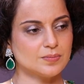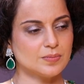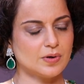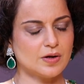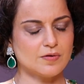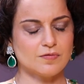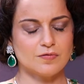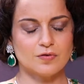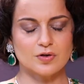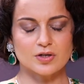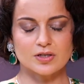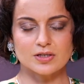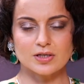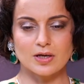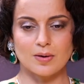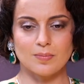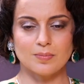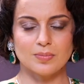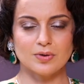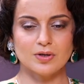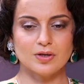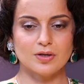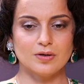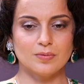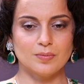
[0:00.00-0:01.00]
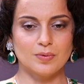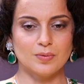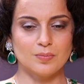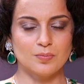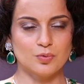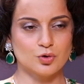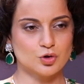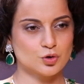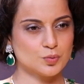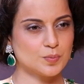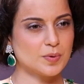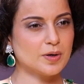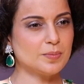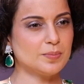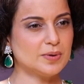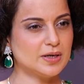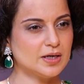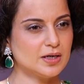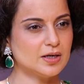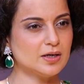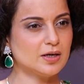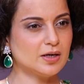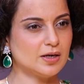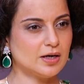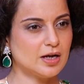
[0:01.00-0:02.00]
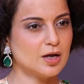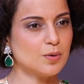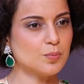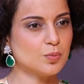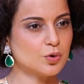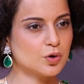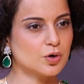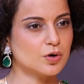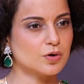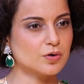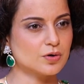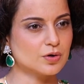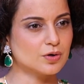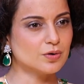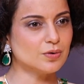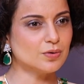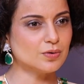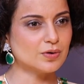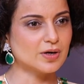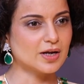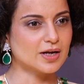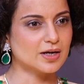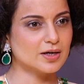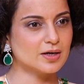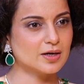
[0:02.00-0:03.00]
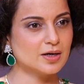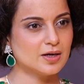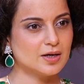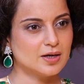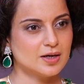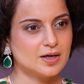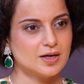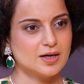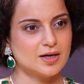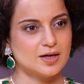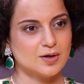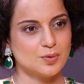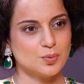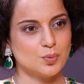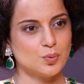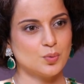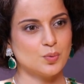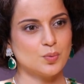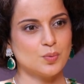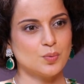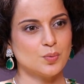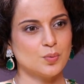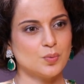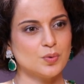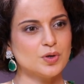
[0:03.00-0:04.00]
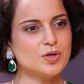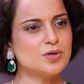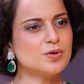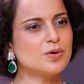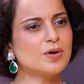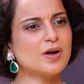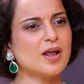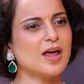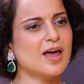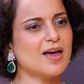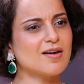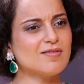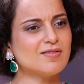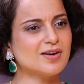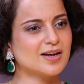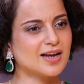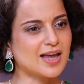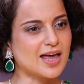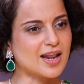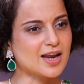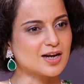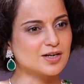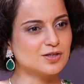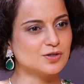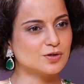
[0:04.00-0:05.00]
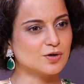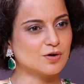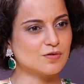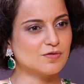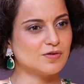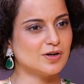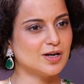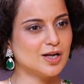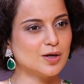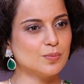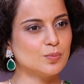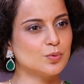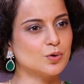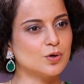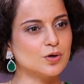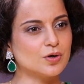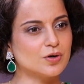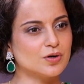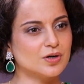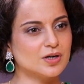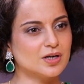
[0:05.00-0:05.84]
like, for example, Pushpa being a laborer, you know, like, we don't have a character of a laborer